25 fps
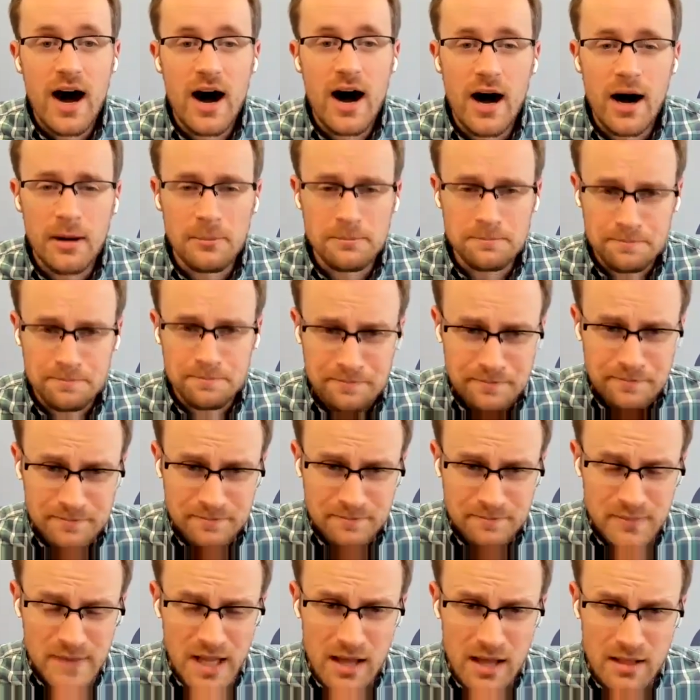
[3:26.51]

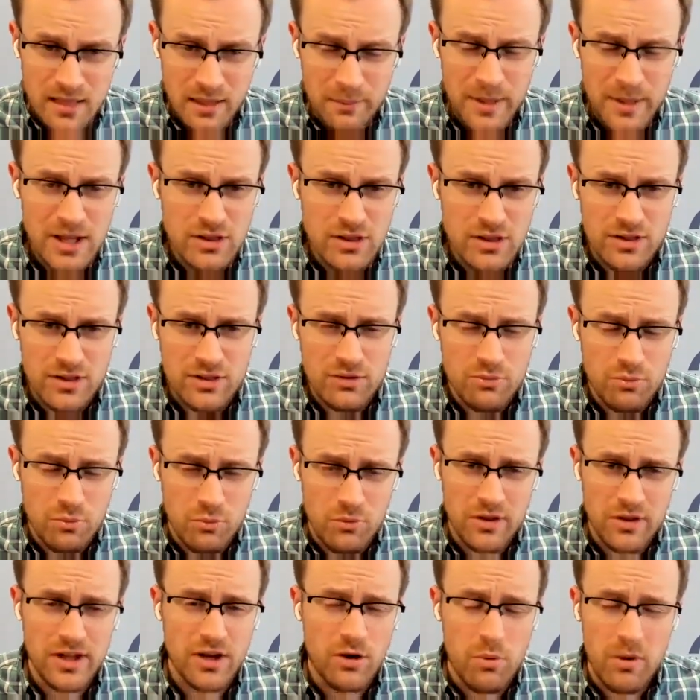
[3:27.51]
Let me
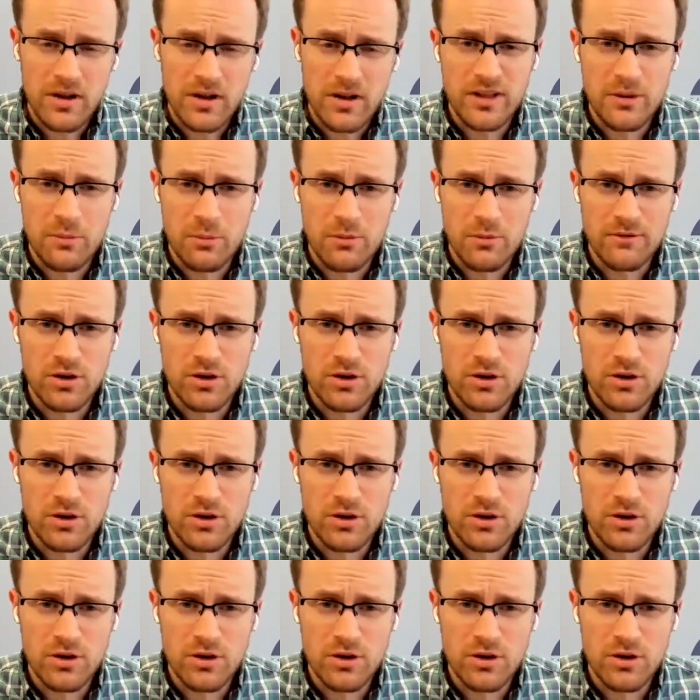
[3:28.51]
just really quickly